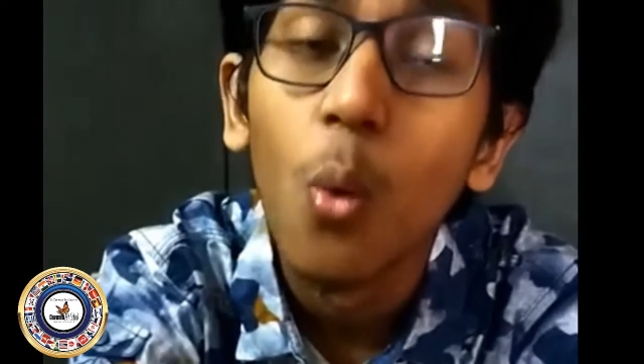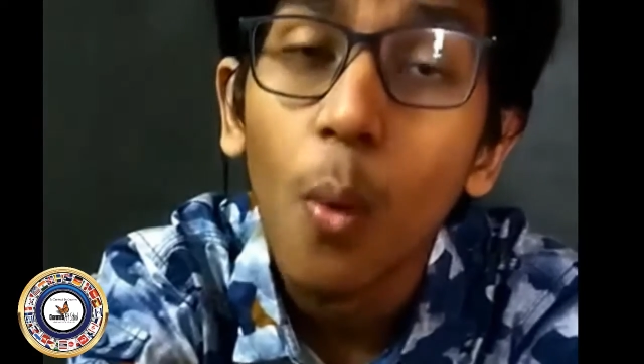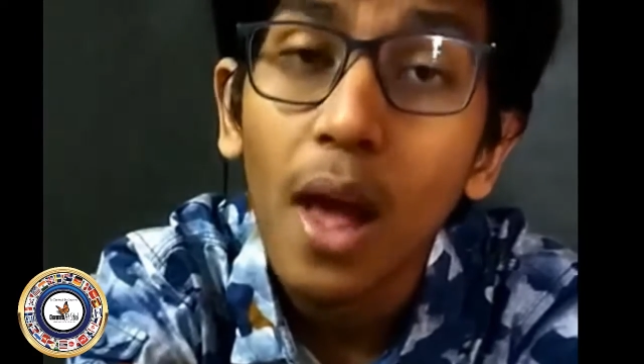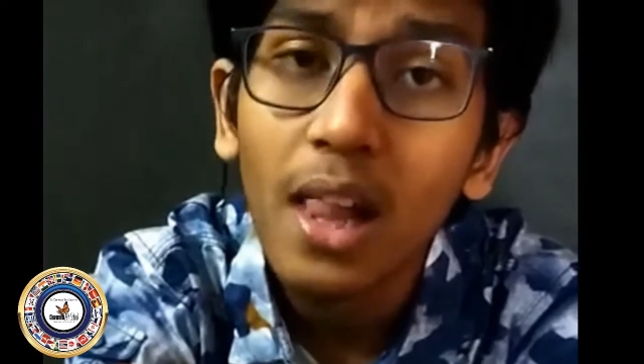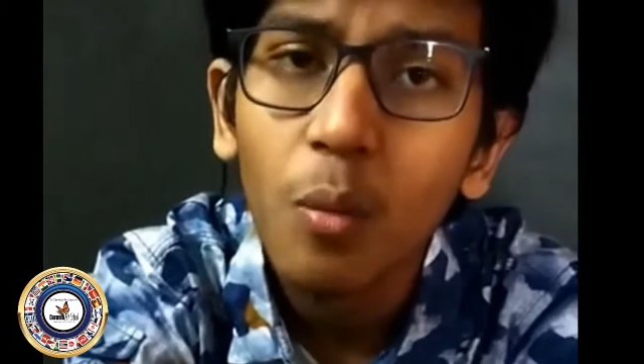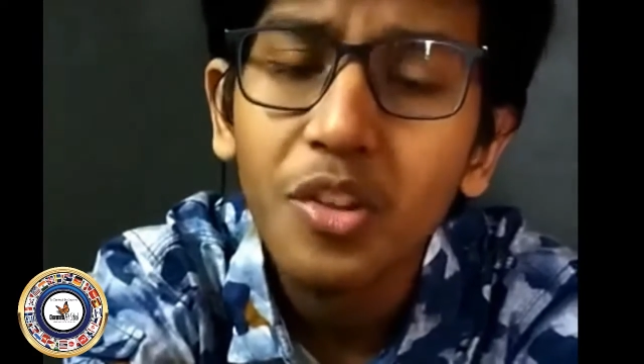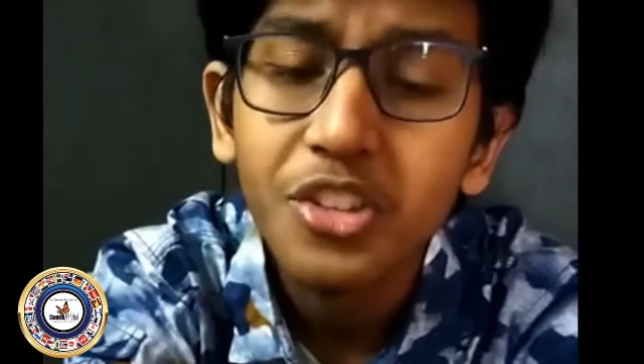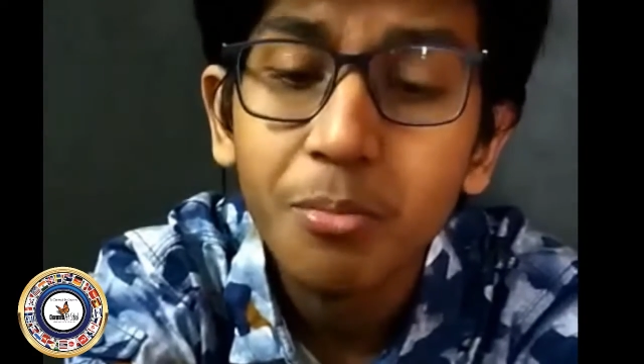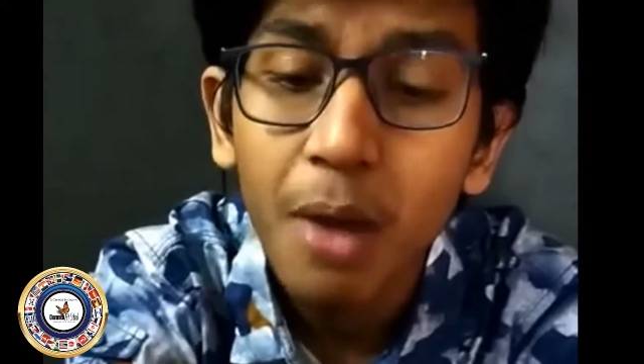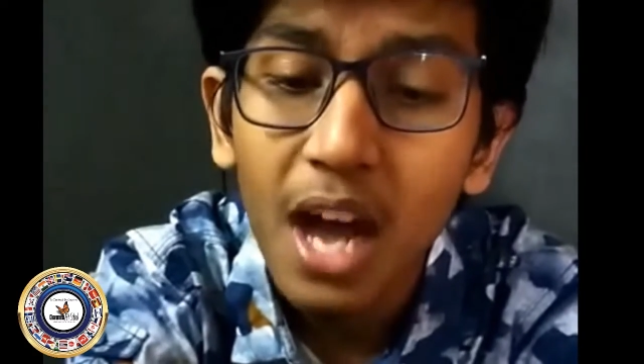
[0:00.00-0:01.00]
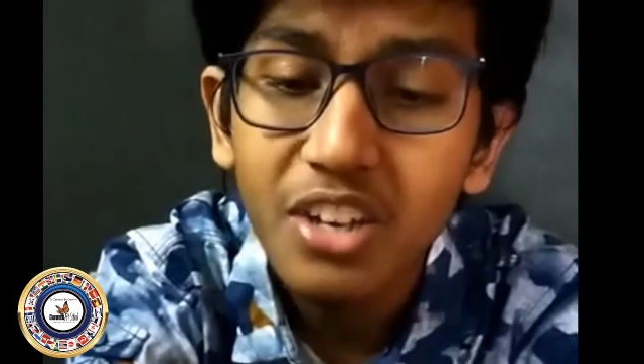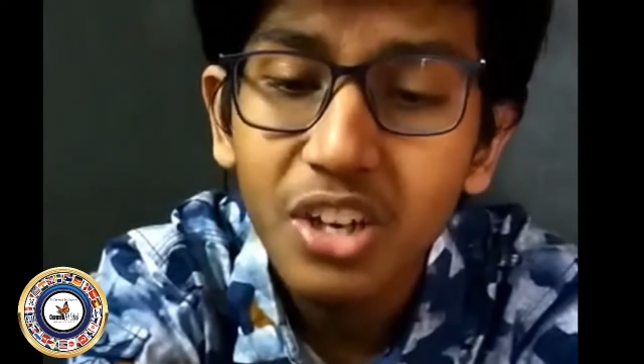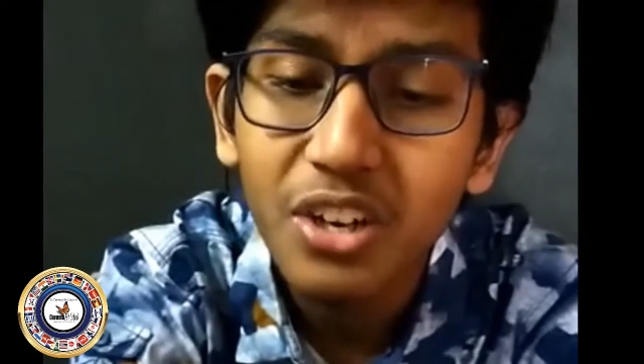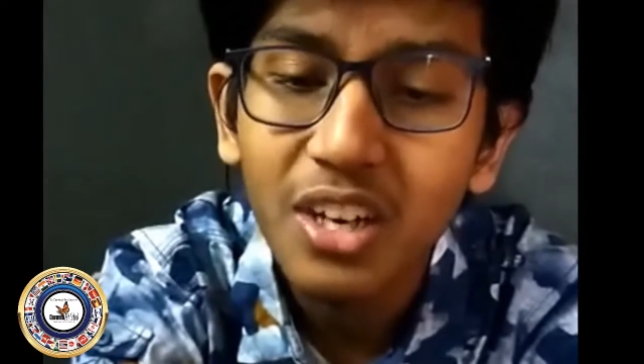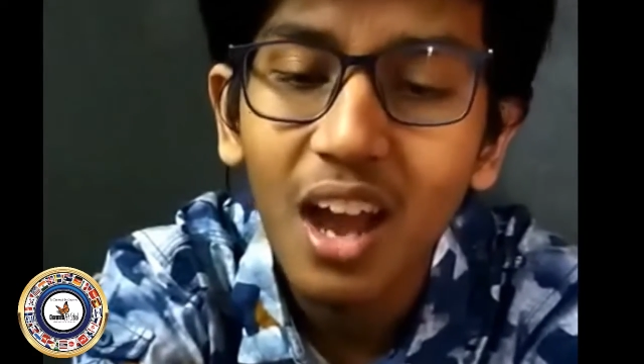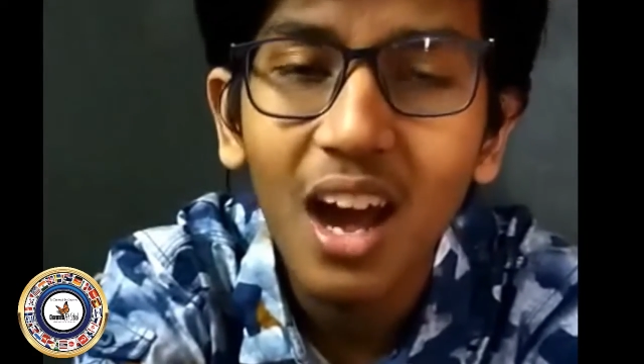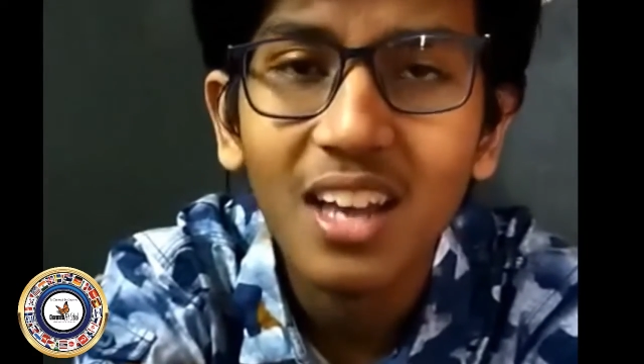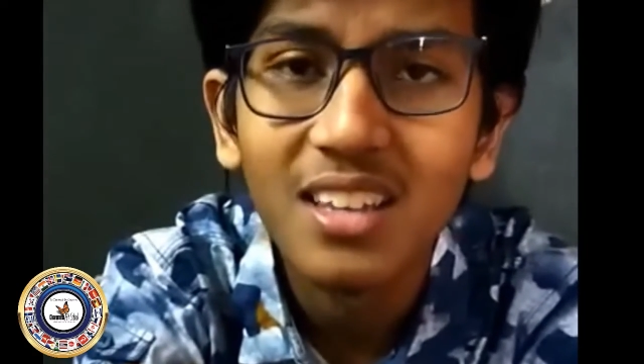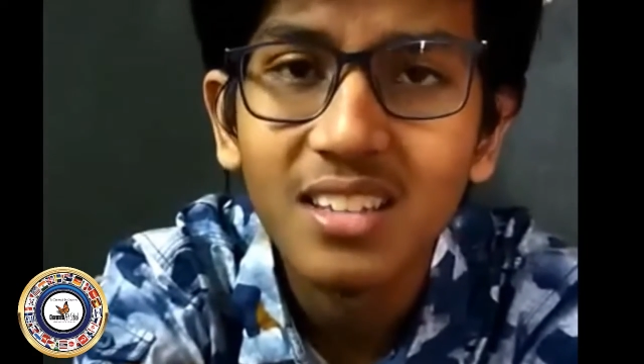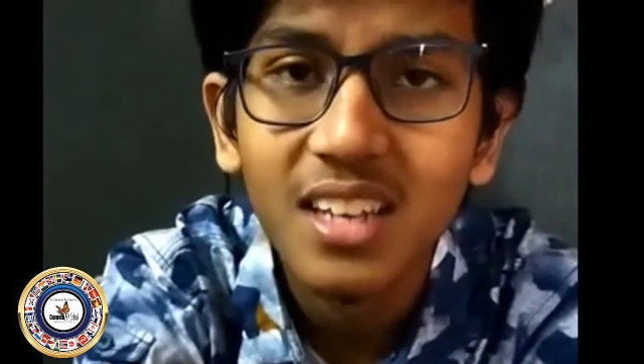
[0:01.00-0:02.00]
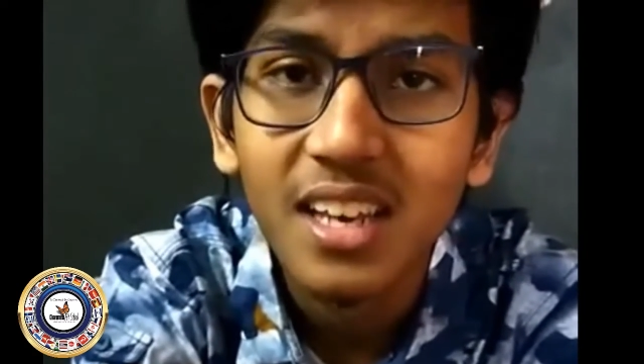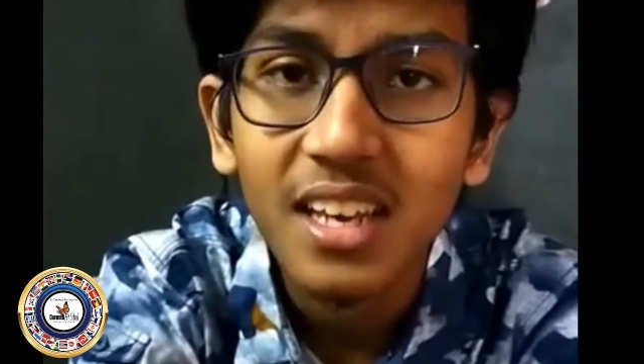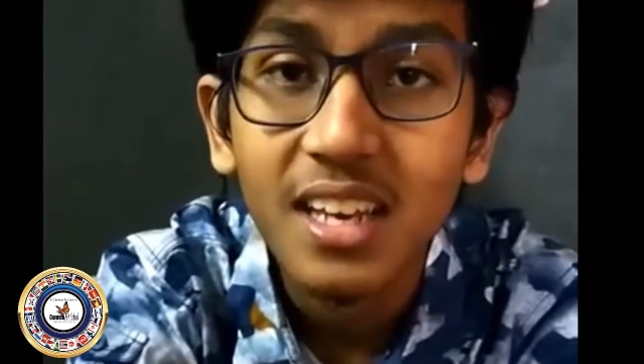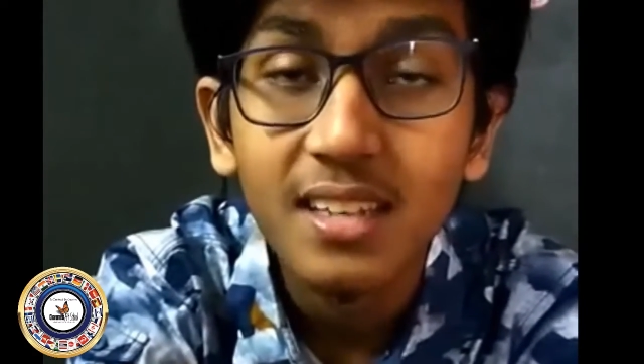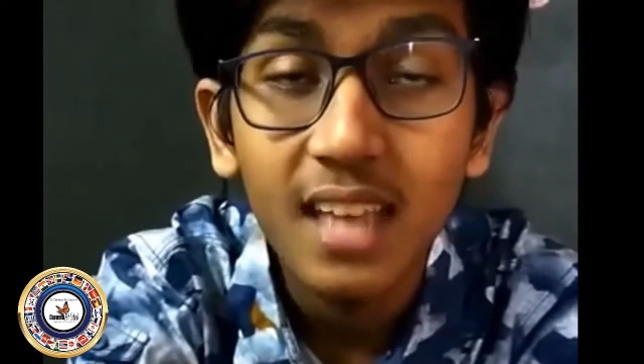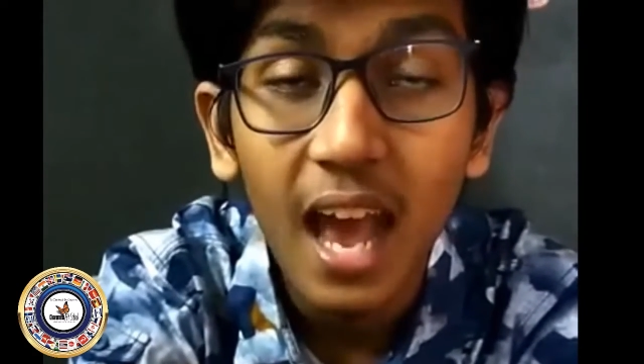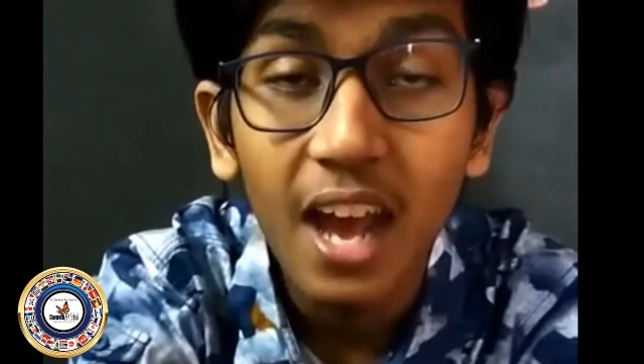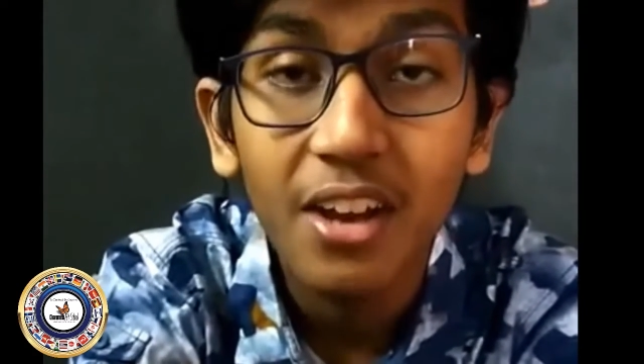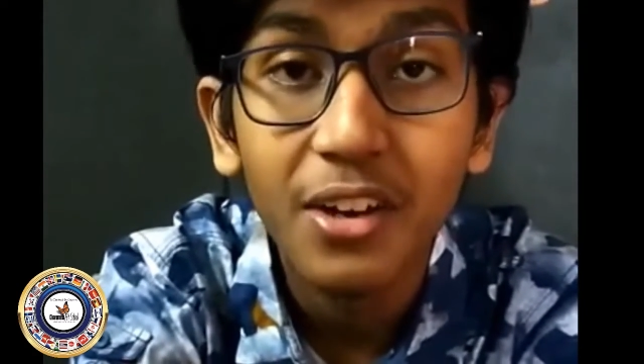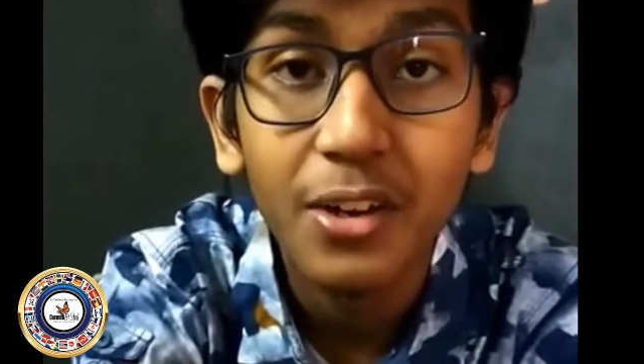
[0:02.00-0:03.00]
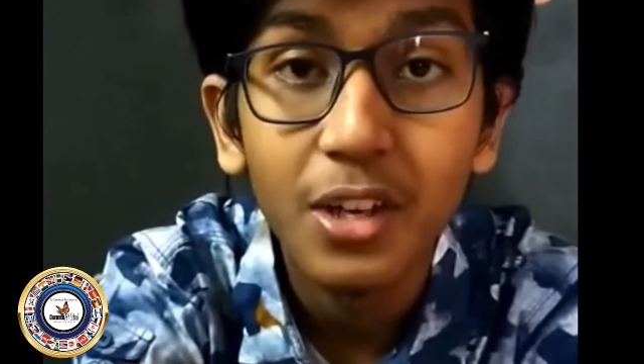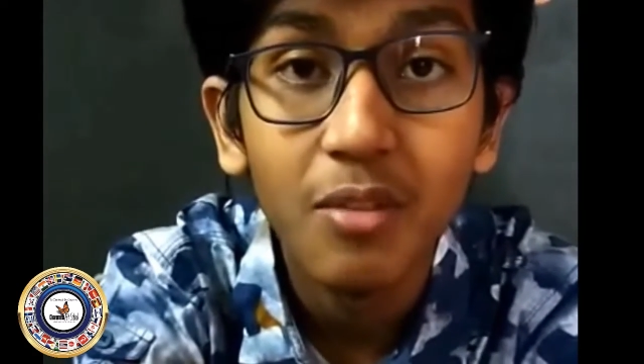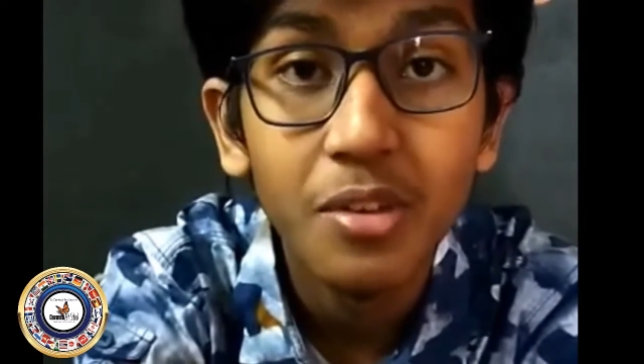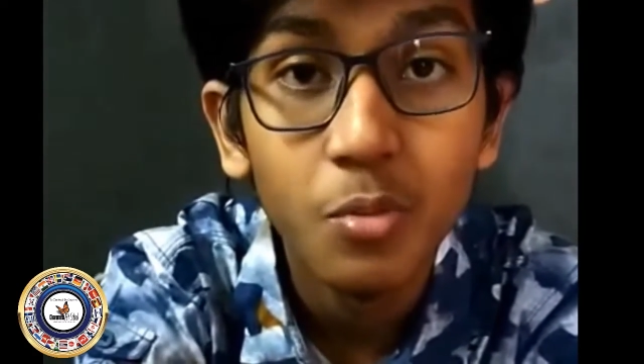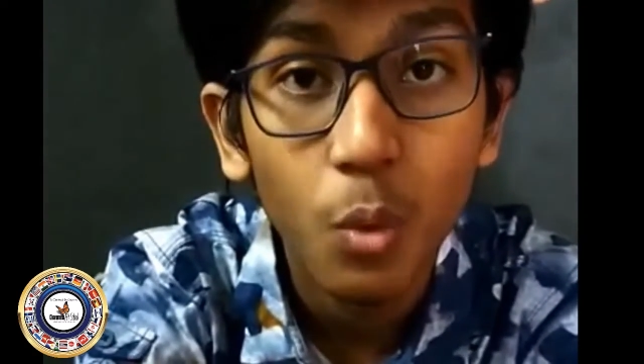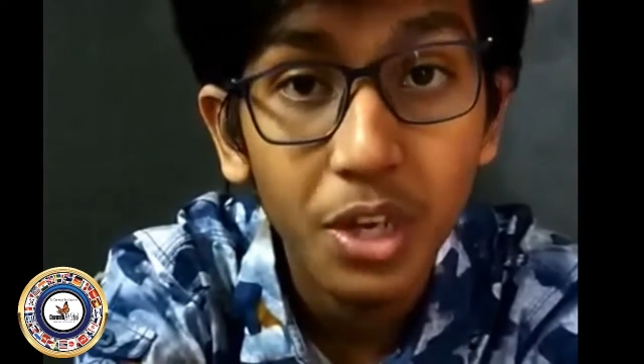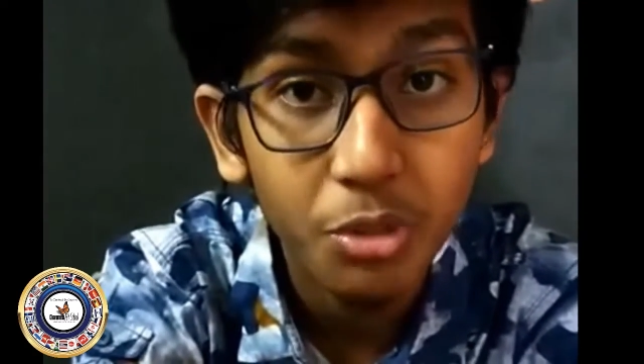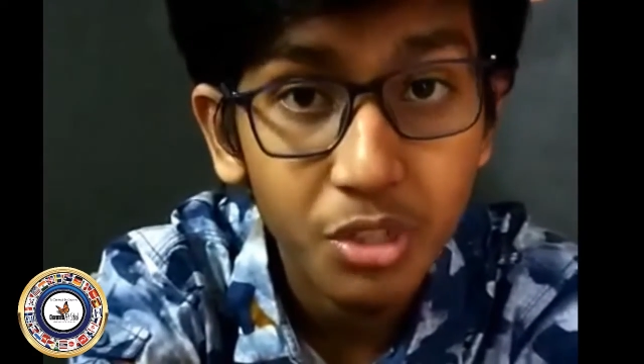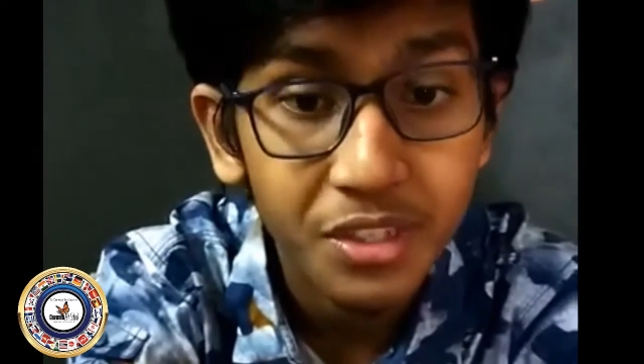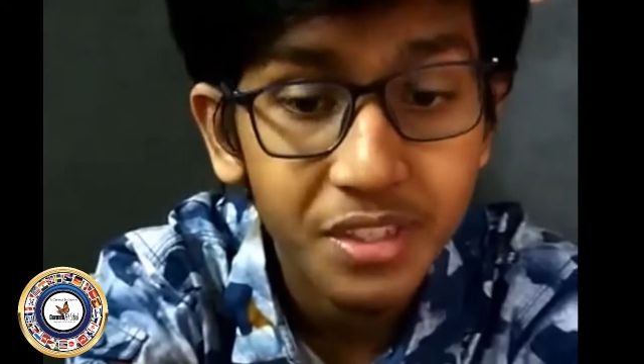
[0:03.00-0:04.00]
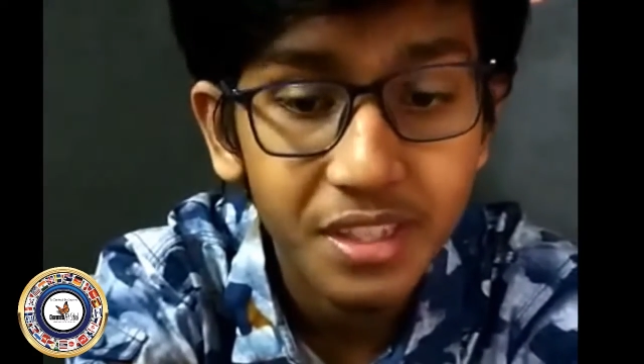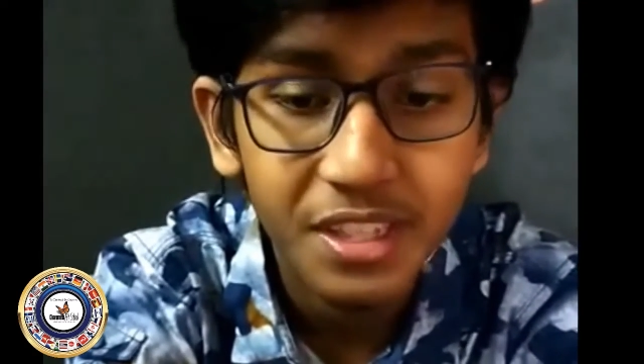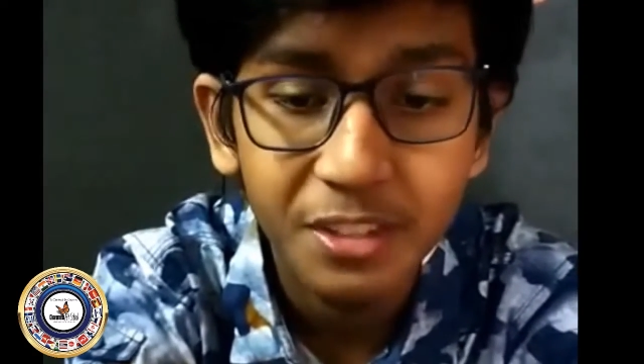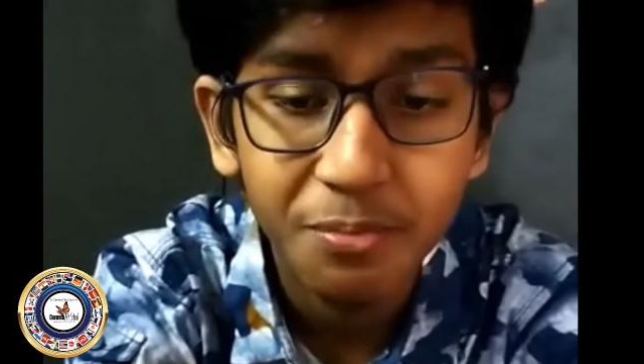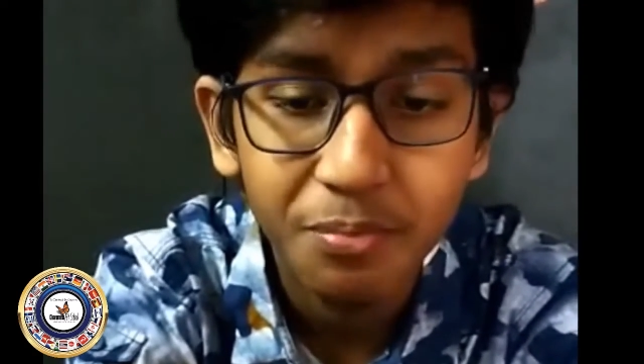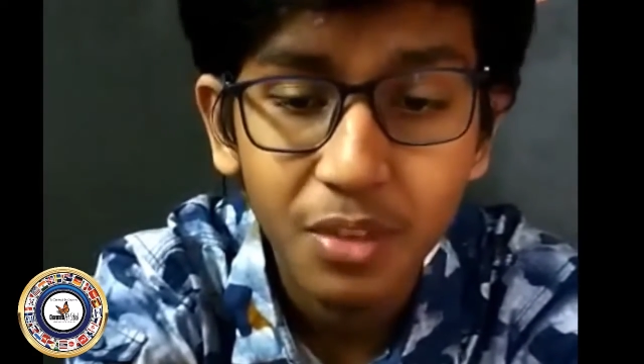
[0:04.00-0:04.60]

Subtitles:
"Well, what's the matter?" he asked, his anger giving way to concern.